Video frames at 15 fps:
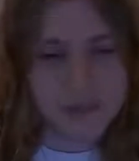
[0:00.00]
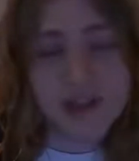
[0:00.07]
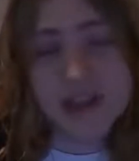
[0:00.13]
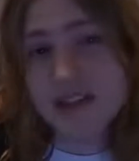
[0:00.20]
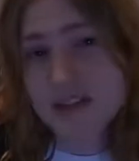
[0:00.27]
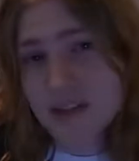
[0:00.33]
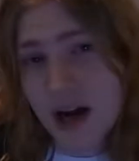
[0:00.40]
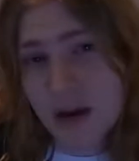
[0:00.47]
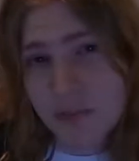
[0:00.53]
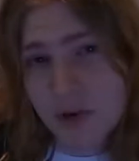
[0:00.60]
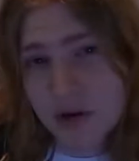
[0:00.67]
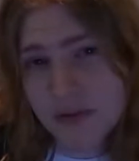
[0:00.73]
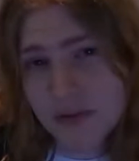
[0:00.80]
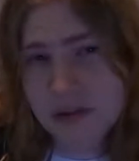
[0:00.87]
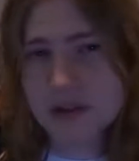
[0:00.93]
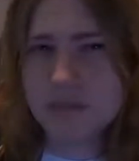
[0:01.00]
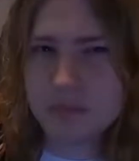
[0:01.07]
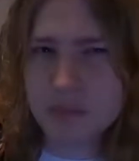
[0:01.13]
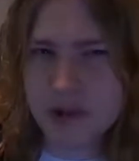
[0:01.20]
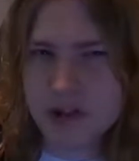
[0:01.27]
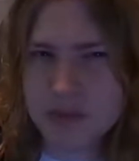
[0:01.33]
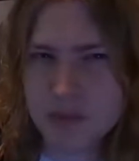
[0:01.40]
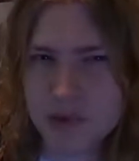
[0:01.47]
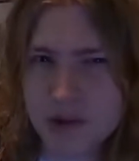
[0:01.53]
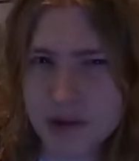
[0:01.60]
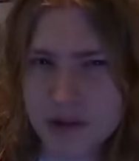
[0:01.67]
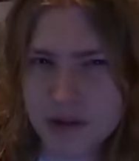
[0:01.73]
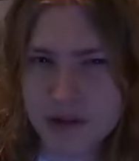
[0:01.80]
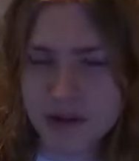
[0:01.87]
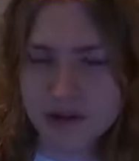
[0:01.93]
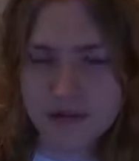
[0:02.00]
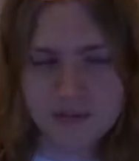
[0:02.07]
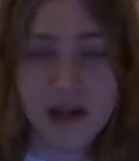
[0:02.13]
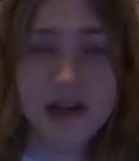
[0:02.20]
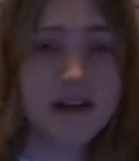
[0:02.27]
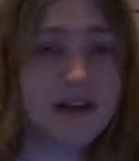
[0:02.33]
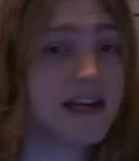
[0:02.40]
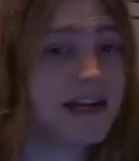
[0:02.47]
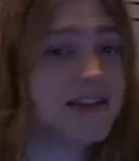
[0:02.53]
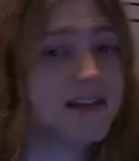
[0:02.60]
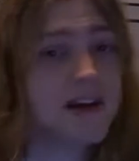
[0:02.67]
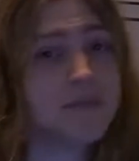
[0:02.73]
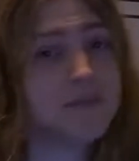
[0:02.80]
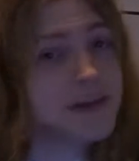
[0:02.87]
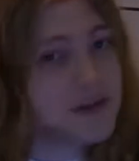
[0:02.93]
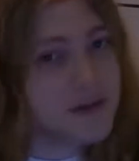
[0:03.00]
It's not perfect, but it's pretty good. Next up is